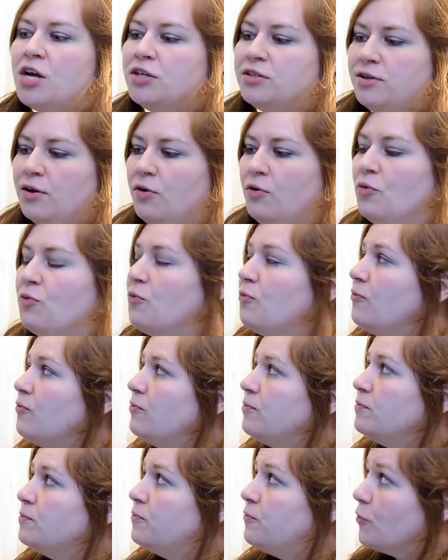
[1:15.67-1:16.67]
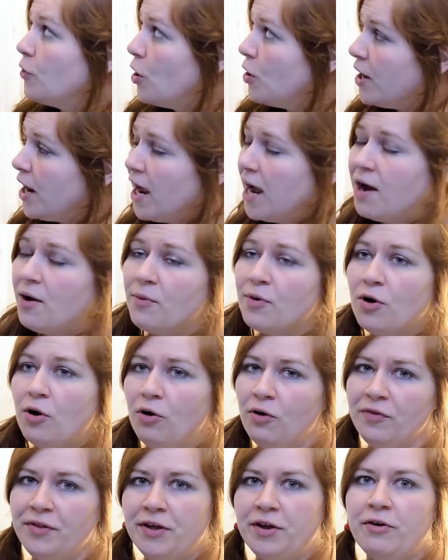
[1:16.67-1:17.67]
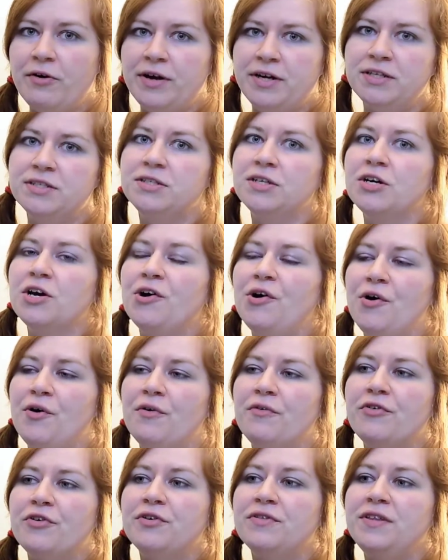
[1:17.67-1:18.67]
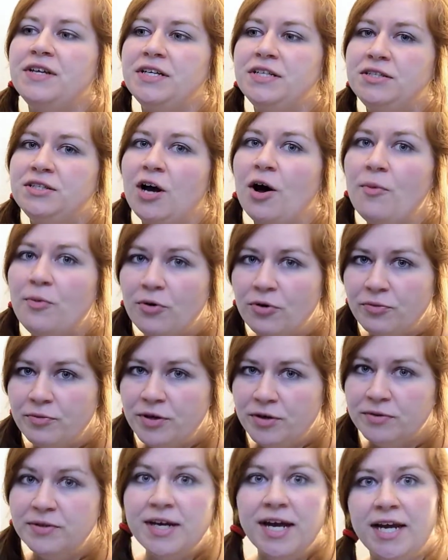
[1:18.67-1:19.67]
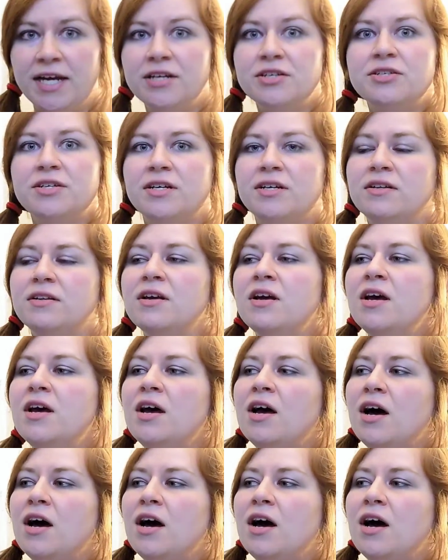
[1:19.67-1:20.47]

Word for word: So for now, we're only going to go over the double mutation,